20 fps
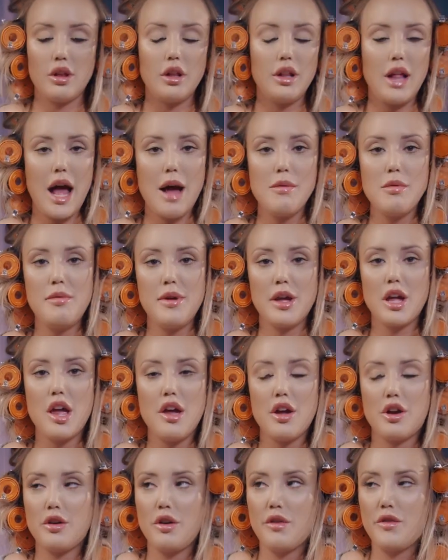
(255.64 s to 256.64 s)
I'm a bit
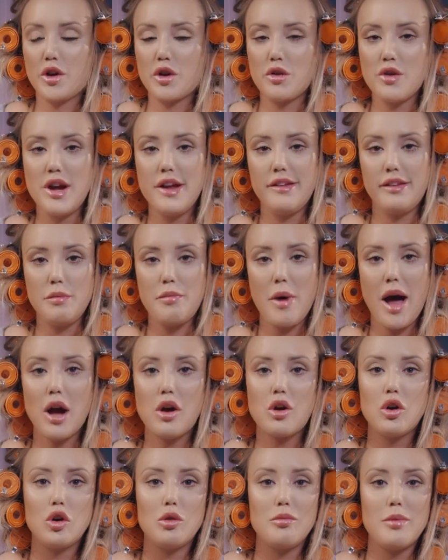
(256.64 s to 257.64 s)
of a crazy
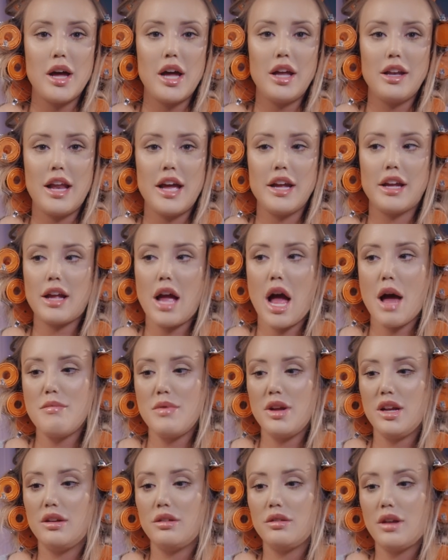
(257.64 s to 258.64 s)
backcomber,
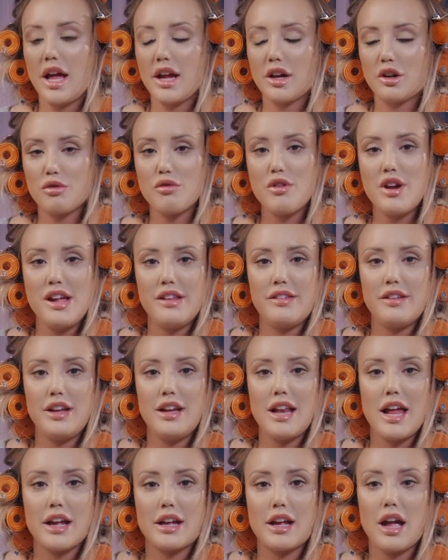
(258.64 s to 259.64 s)
like crazy,
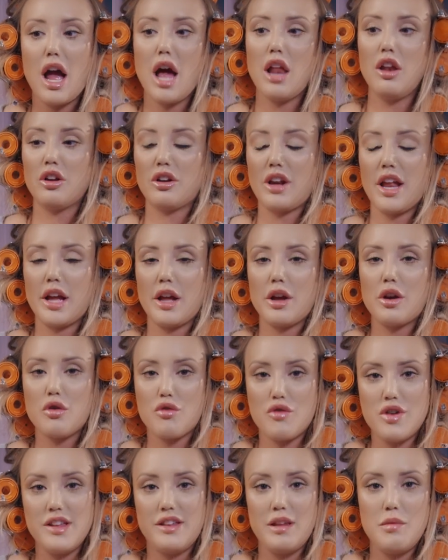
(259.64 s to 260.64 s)
like I look like a
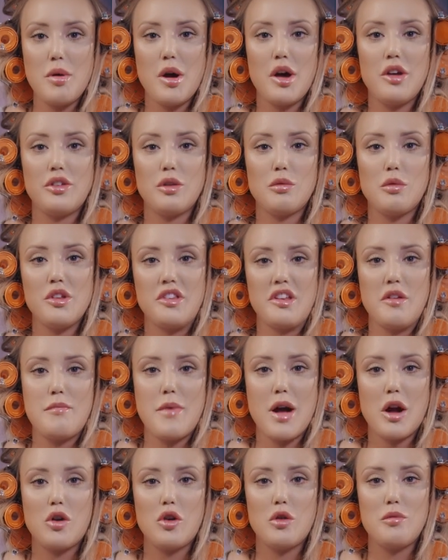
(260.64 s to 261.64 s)
crazy person once I've
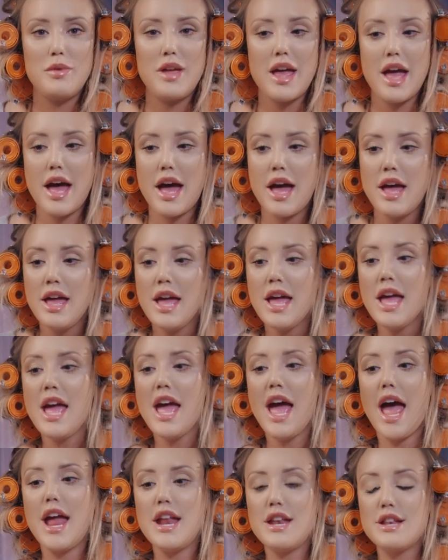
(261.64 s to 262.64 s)
backcombed my hair.
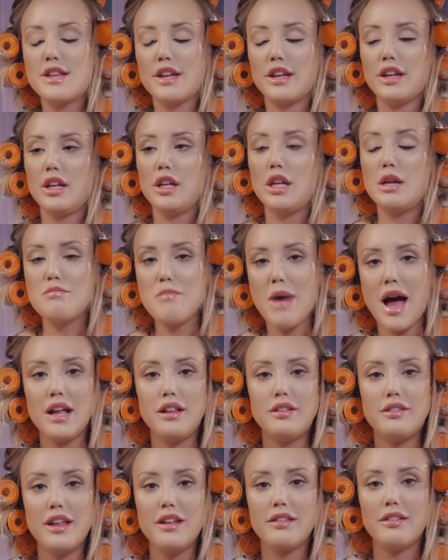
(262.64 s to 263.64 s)
And you
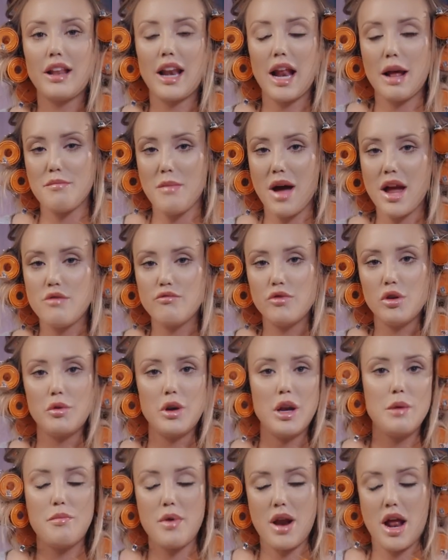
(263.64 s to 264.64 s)
might think that I might ruin
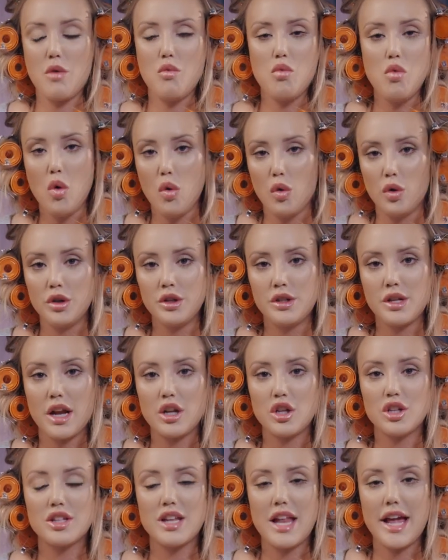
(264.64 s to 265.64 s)
it, but I won't. I
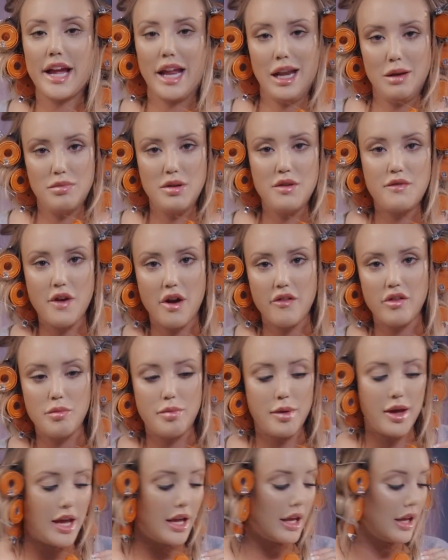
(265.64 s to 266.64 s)
just like it to be very
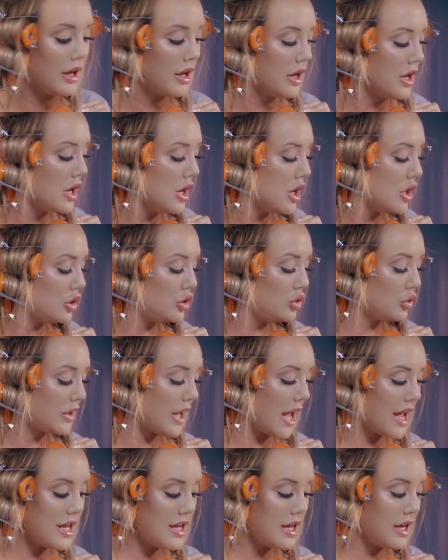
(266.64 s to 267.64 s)
big. So
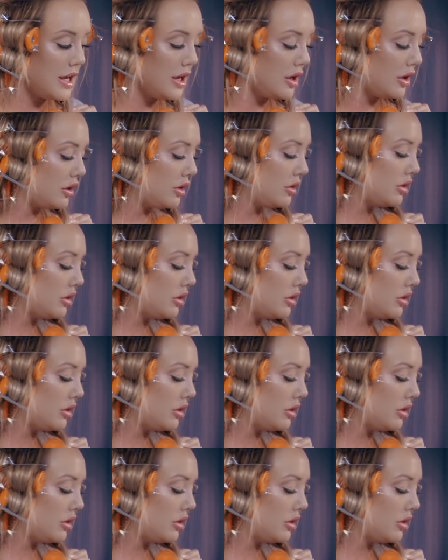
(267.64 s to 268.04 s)
get your